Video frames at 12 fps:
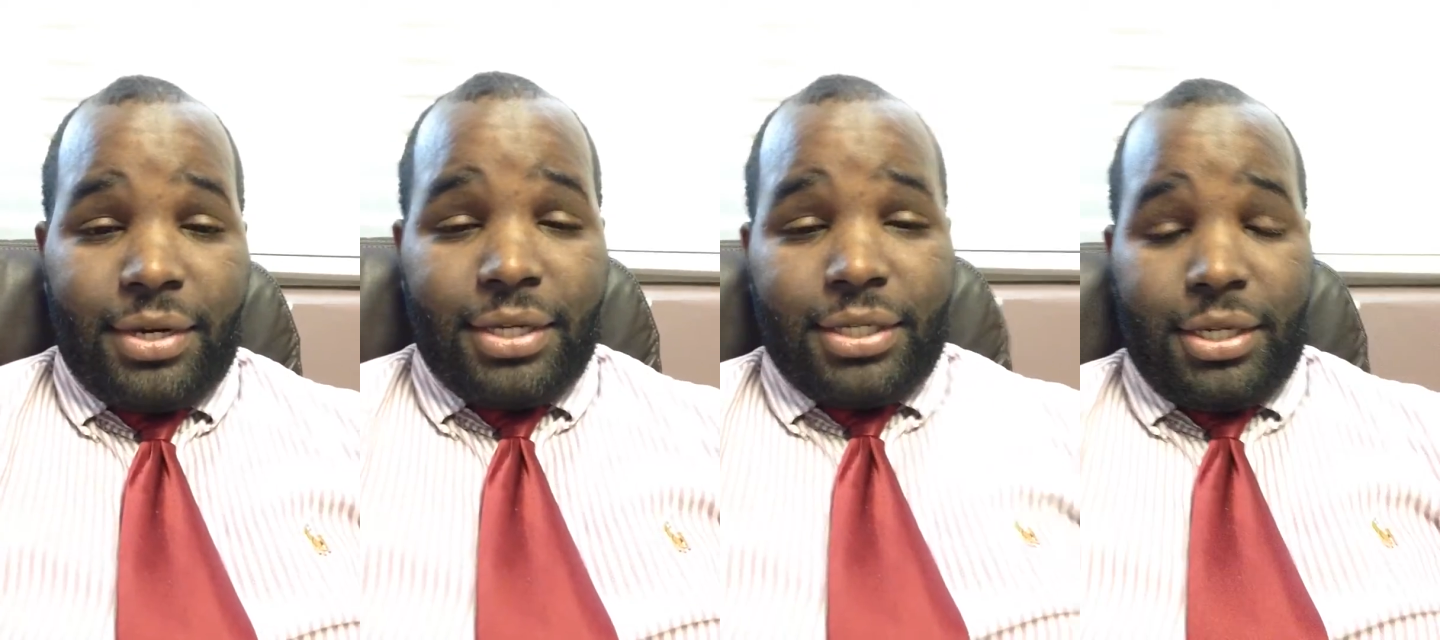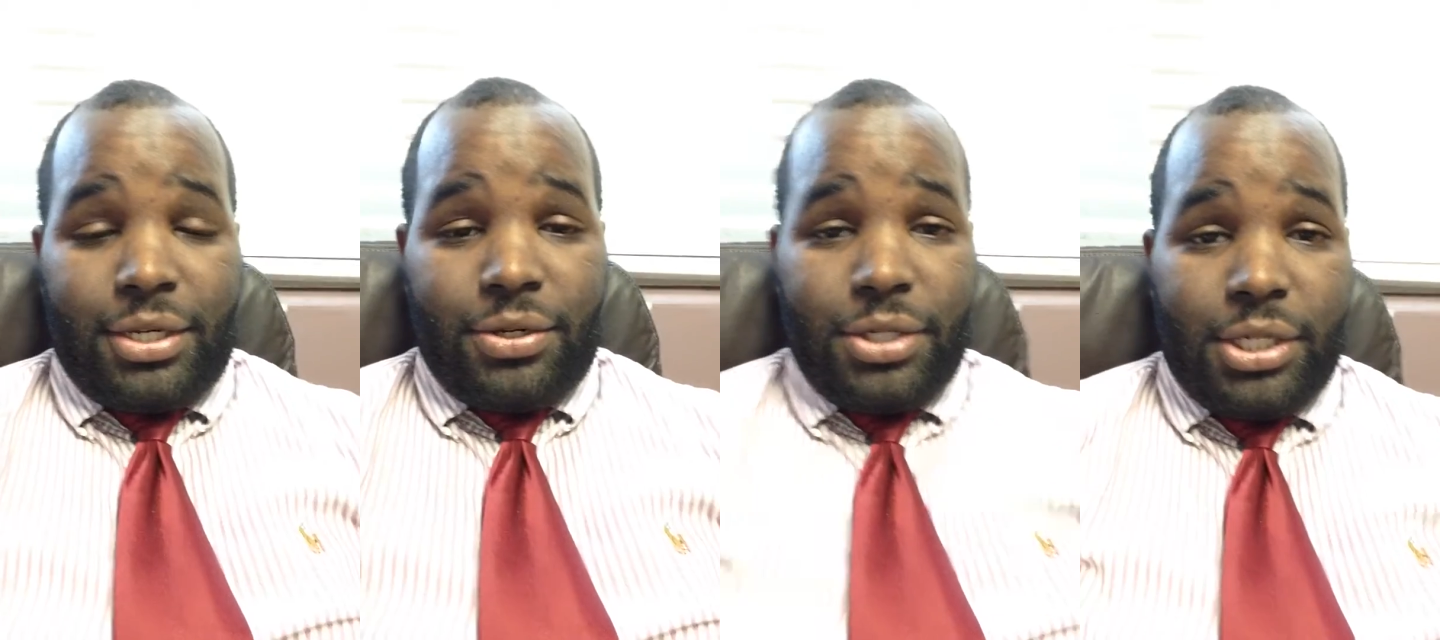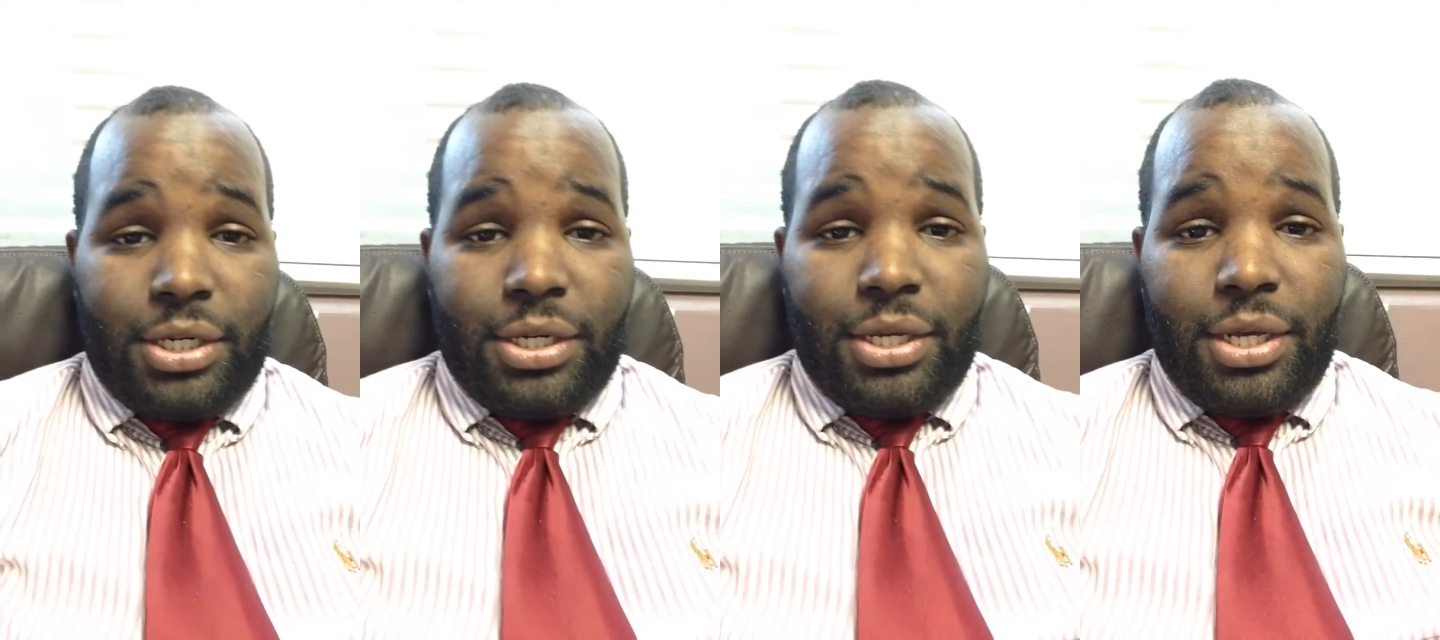
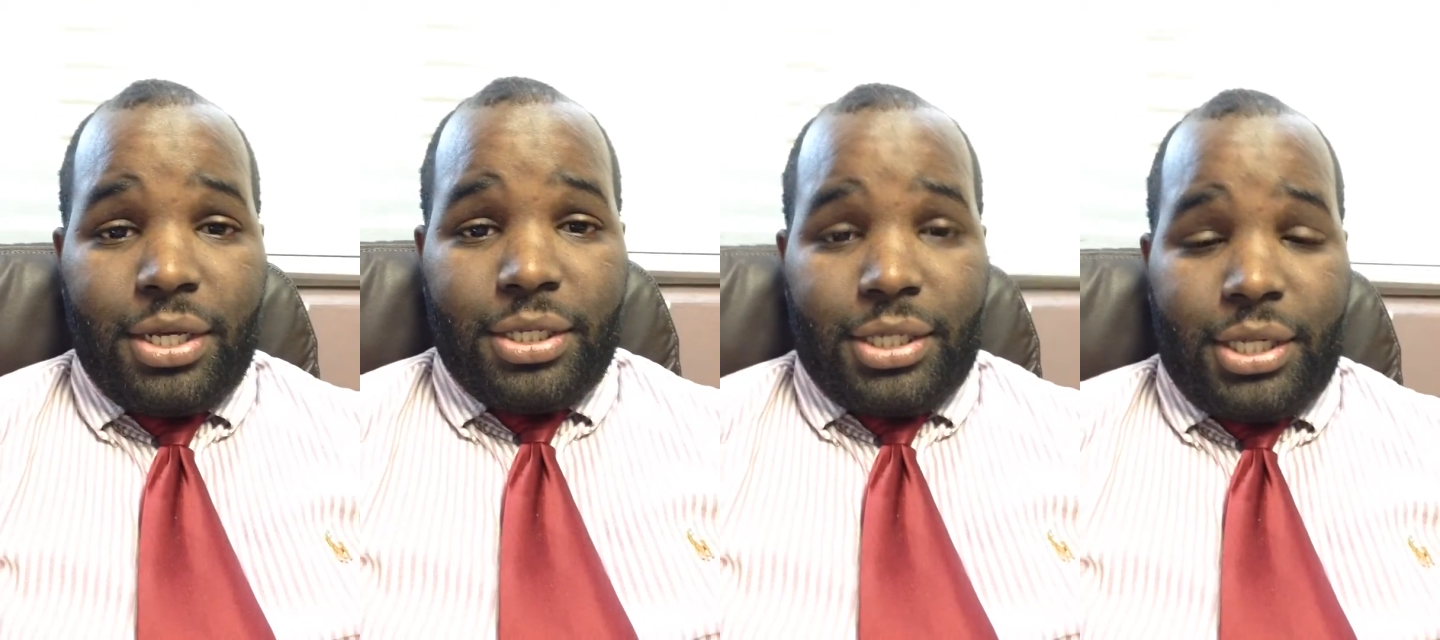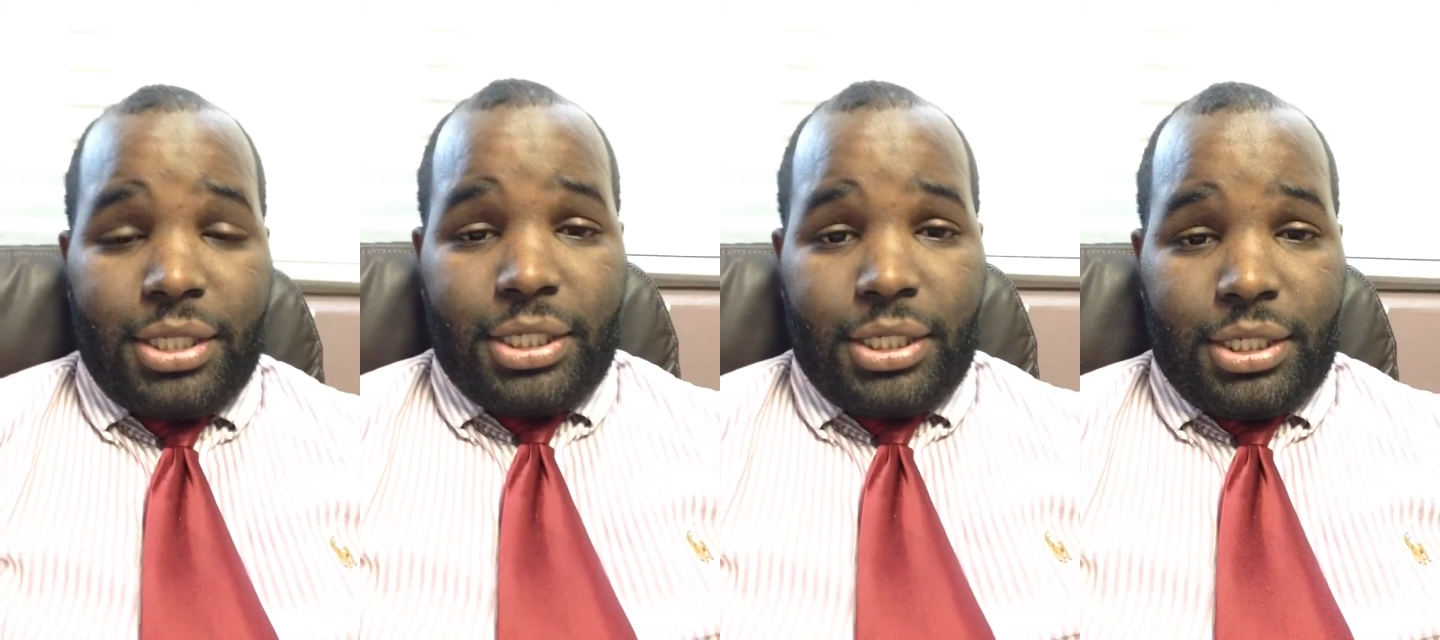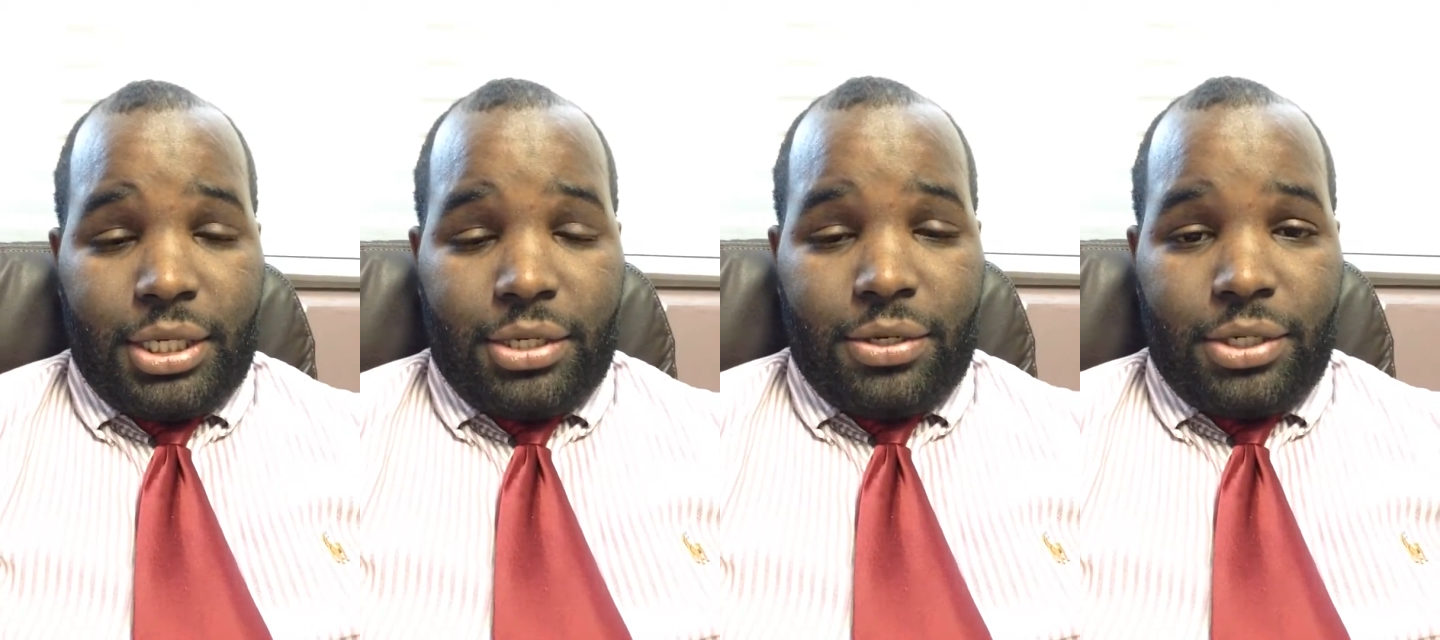institution to this
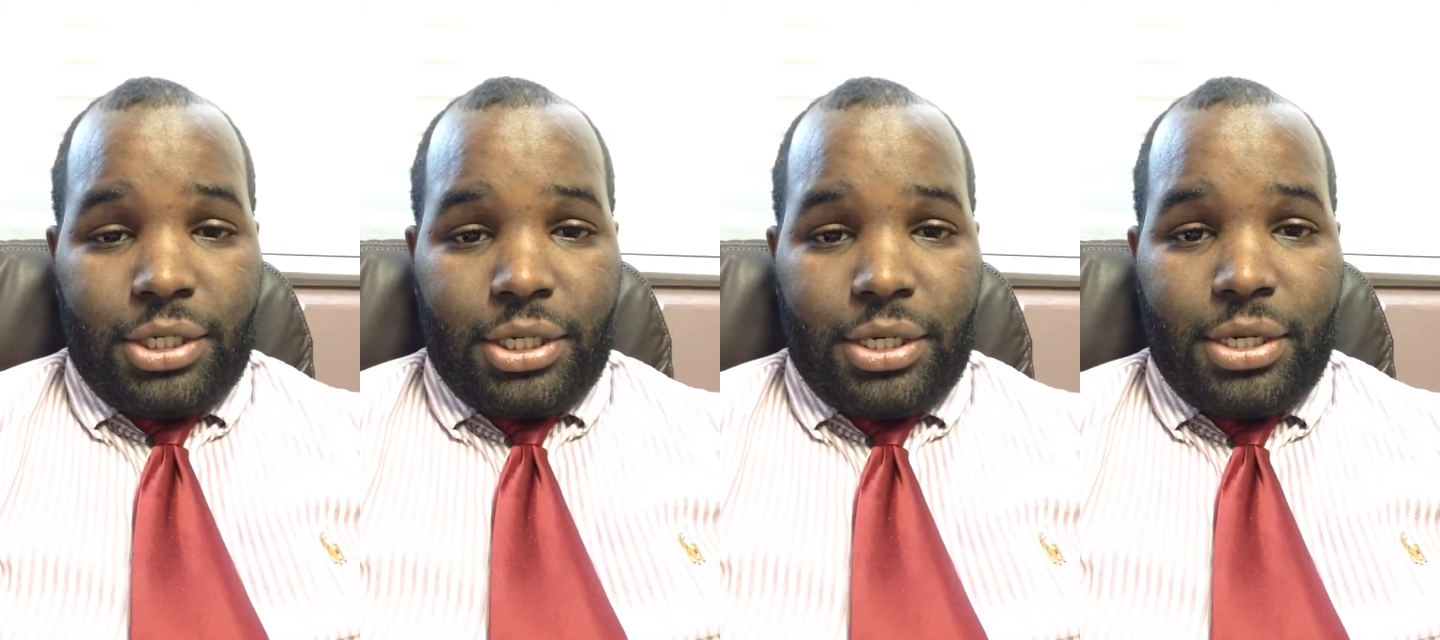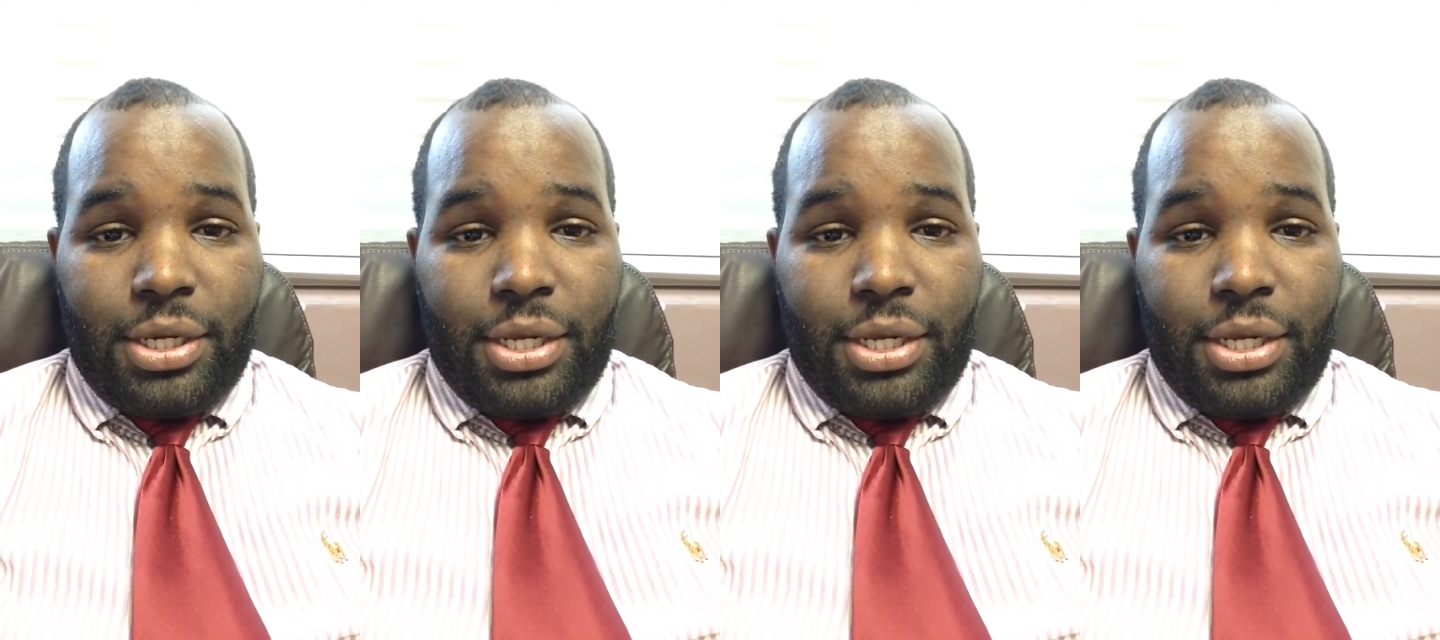institution